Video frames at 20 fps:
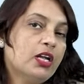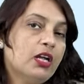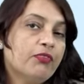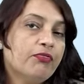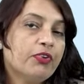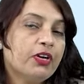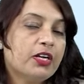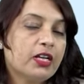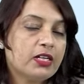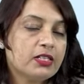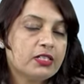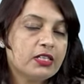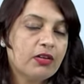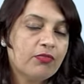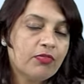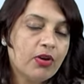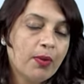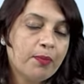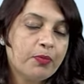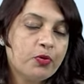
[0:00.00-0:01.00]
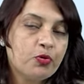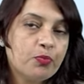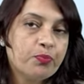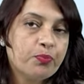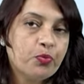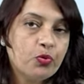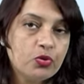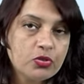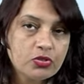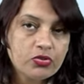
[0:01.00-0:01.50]
If it has developed to
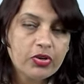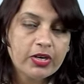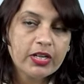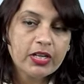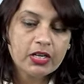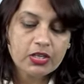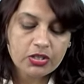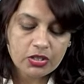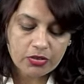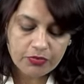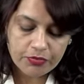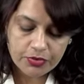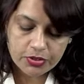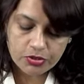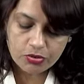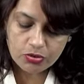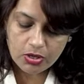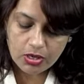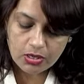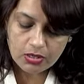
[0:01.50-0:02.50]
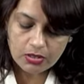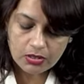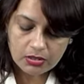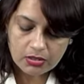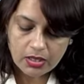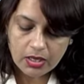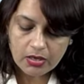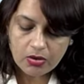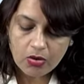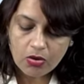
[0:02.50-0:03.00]
post-radiation fistula,
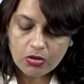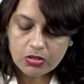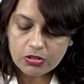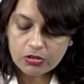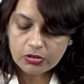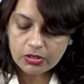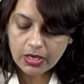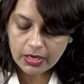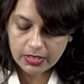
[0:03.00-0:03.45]
then also